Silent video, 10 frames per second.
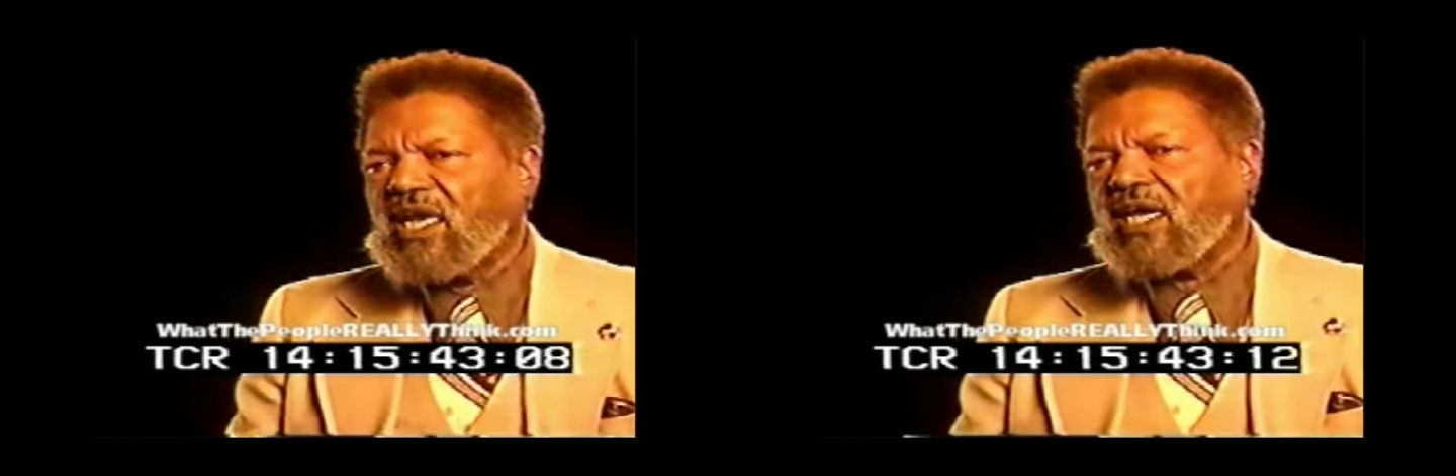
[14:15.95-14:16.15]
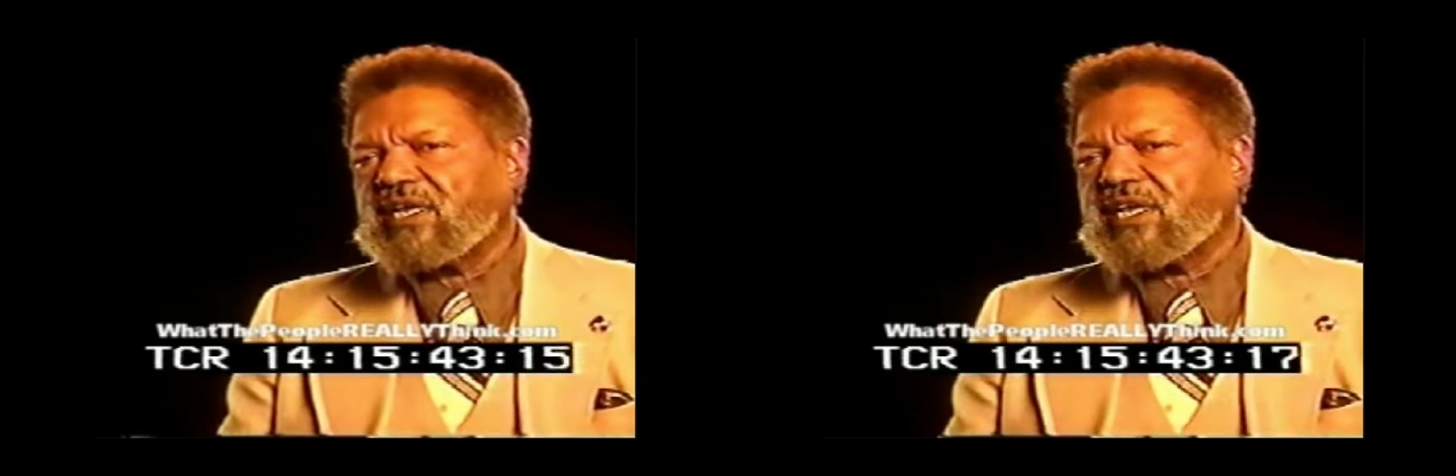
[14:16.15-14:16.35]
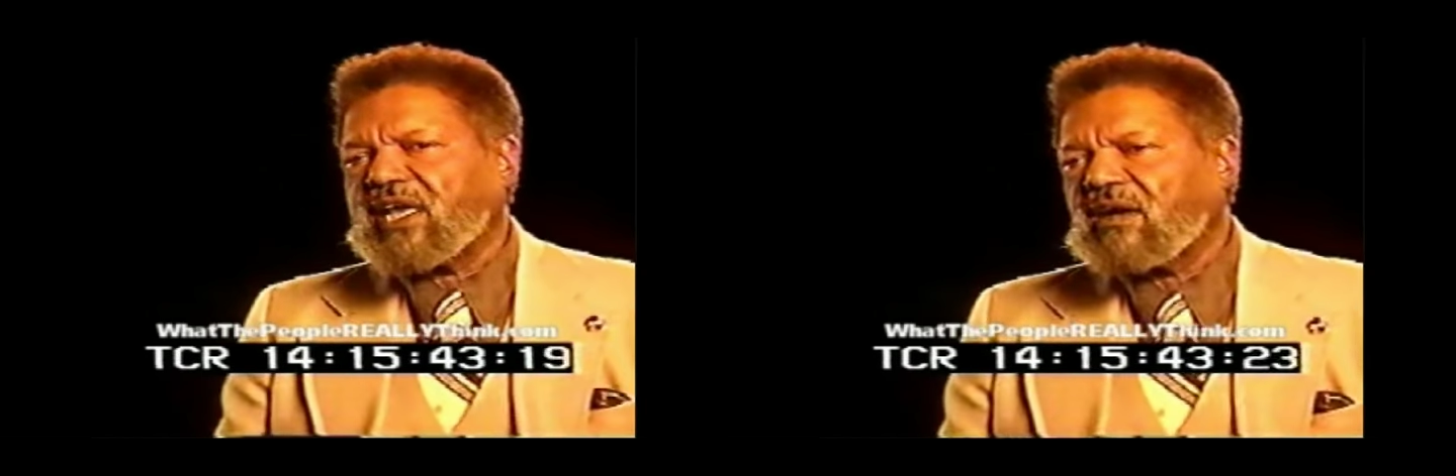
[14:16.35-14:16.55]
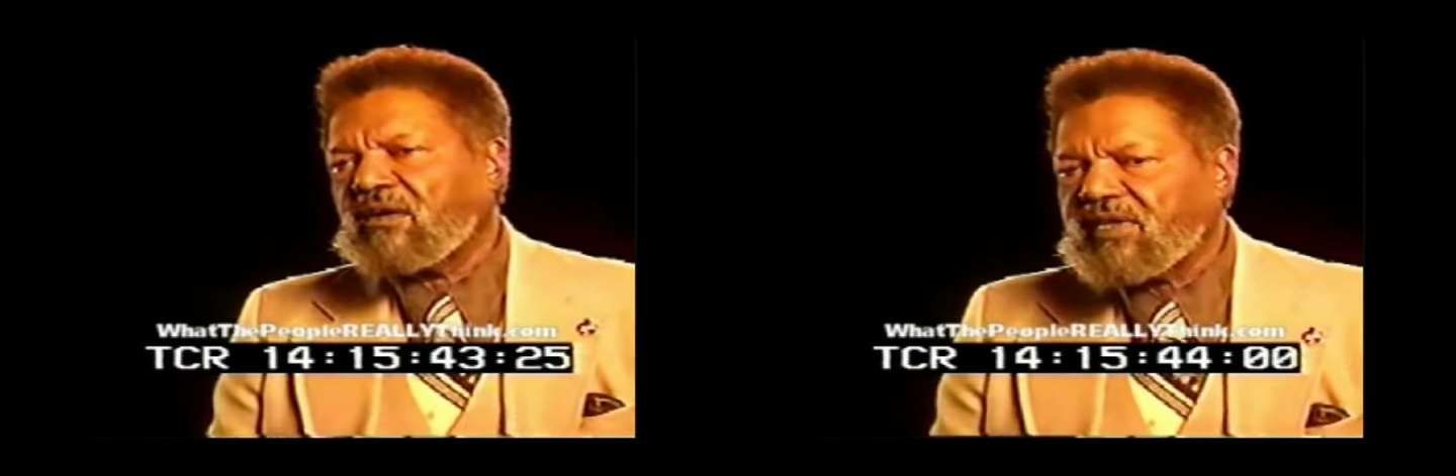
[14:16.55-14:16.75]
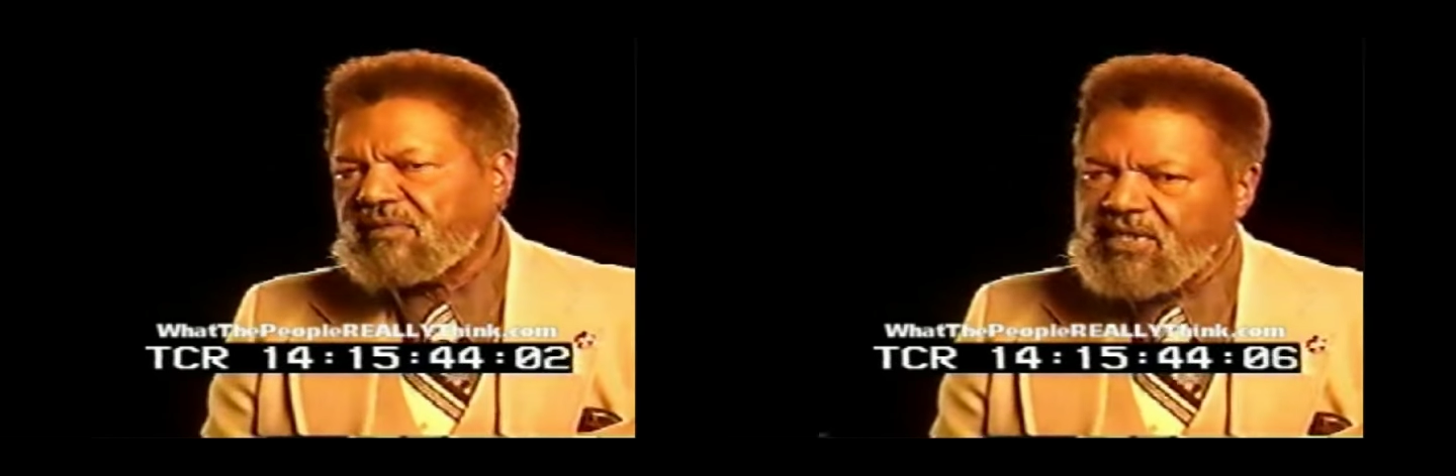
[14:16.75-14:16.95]
And
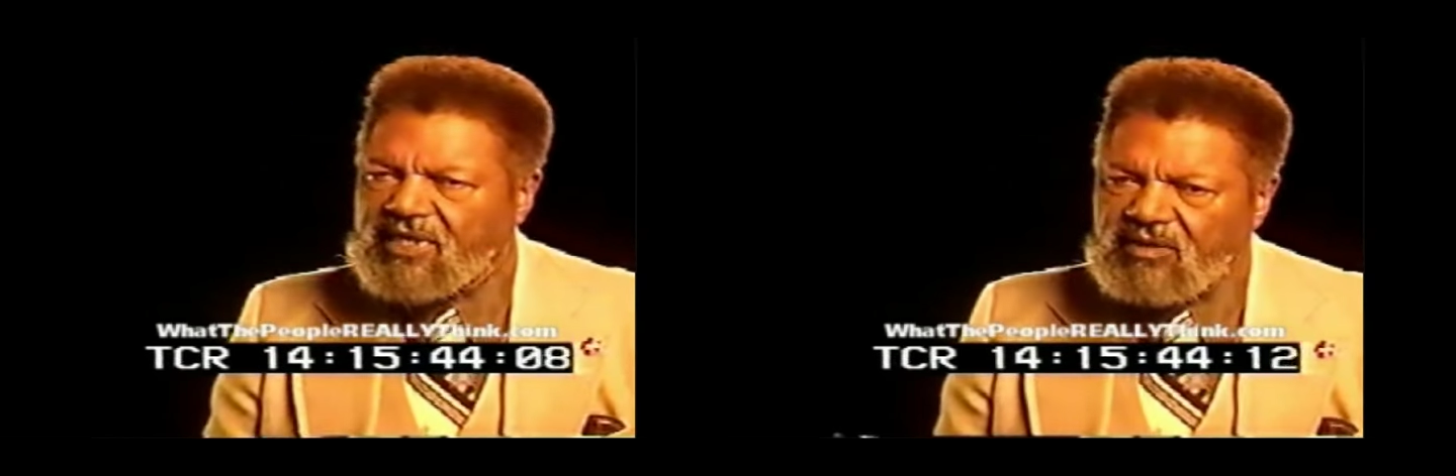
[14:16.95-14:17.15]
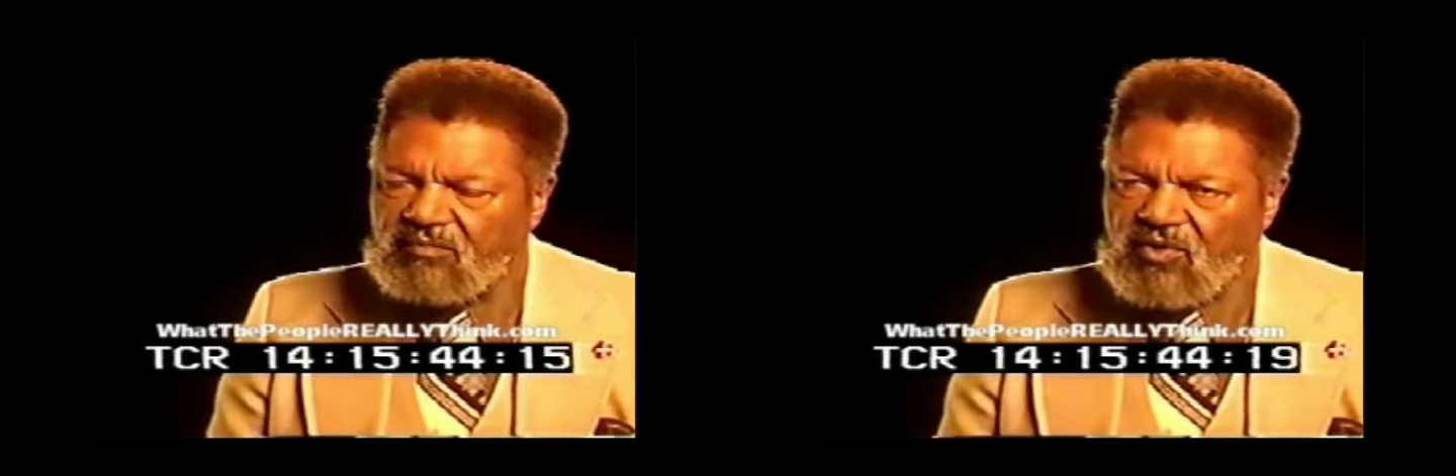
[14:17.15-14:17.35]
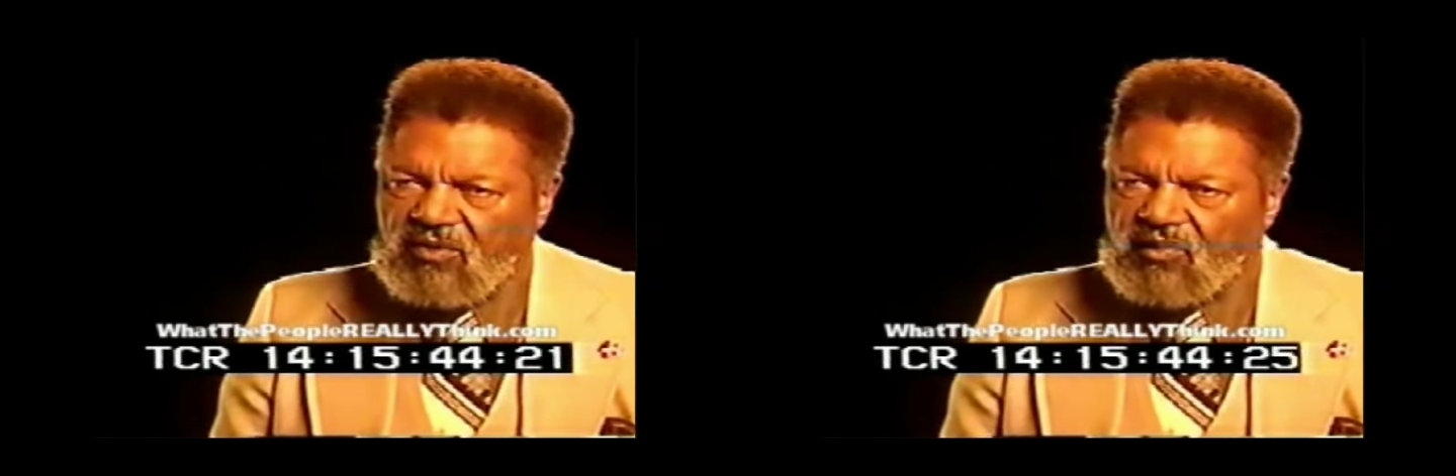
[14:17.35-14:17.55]
now they're beginning more